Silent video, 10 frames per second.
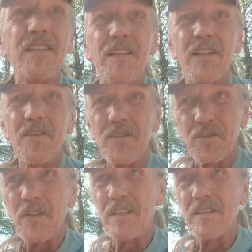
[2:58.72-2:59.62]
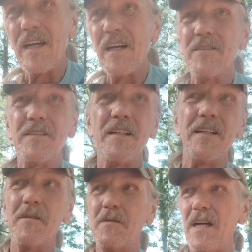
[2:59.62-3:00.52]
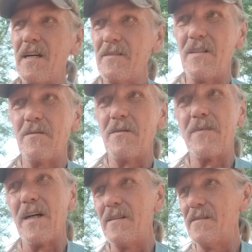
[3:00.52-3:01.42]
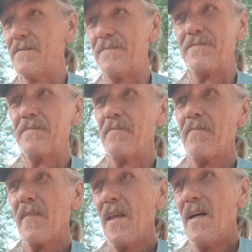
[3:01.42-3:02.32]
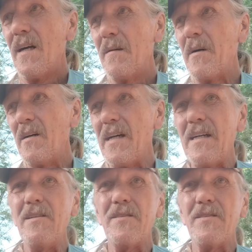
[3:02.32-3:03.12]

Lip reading: the other trees down. We've got about 8 or